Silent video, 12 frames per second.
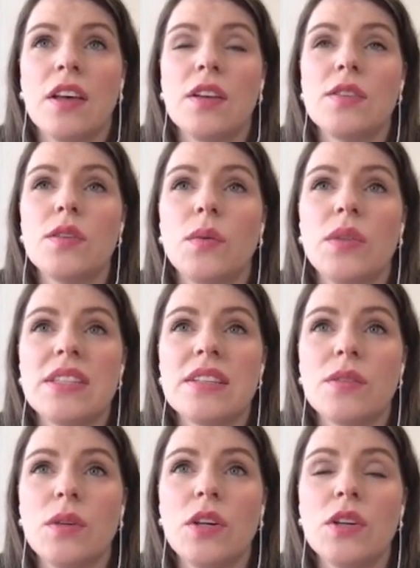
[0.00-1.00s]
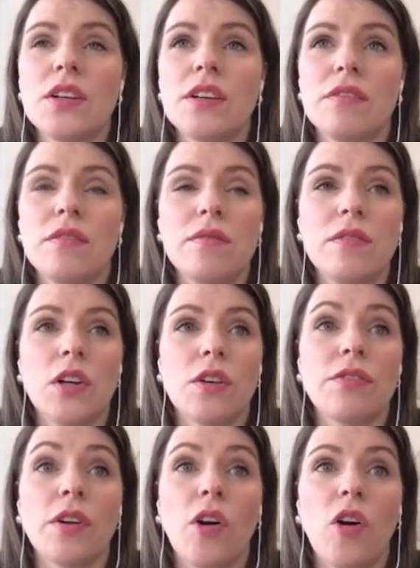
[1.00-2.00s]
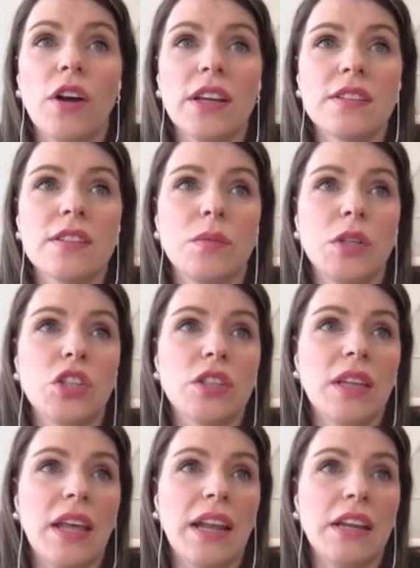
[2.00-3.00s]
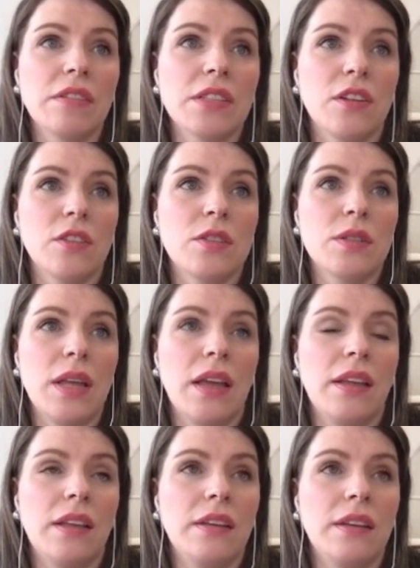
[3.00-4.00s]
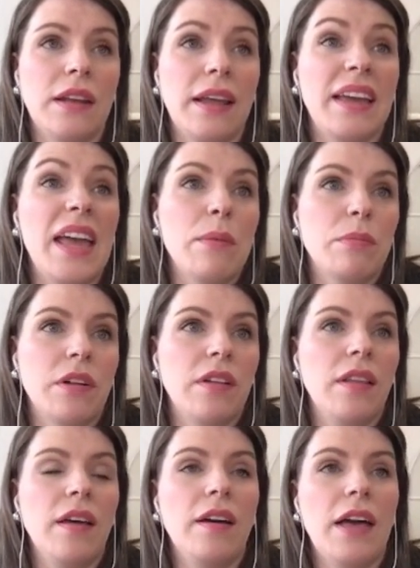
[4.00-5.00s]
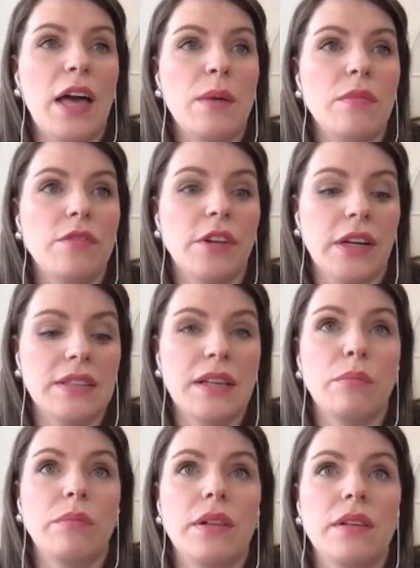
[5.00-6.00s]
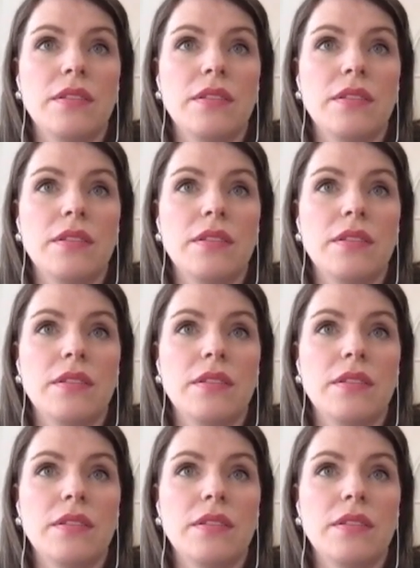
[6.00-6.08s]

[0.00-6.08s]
So this is only going to look for August. So we shouldn't get any results in like April, um, for example.